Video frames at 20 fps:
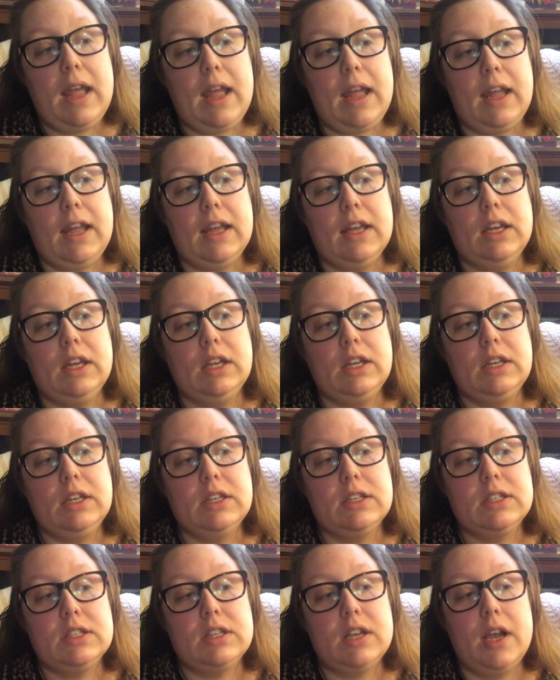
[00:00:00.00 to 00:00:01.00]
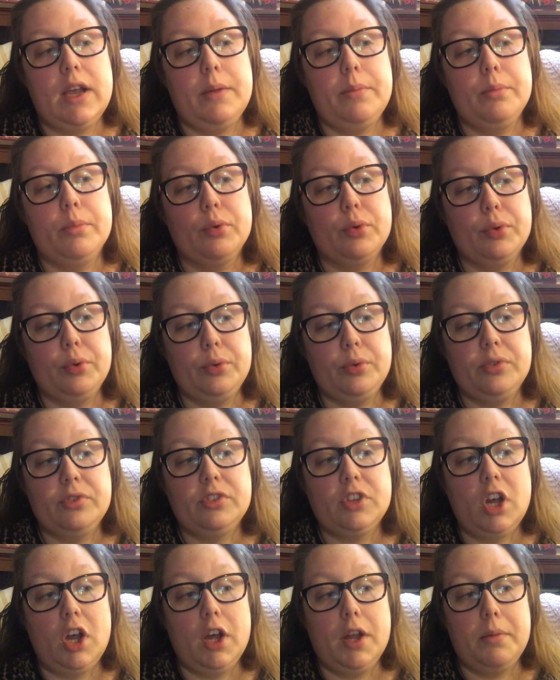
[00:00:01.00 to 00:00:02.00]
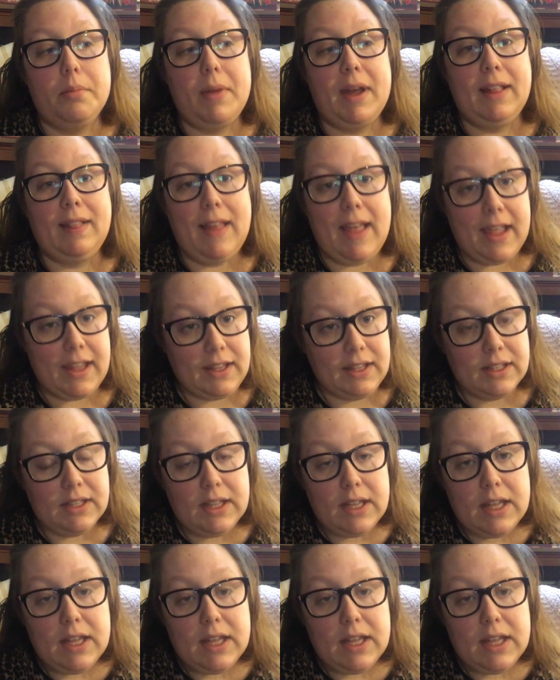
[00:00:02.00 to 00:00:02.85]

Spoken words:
And I'm bruised on my leg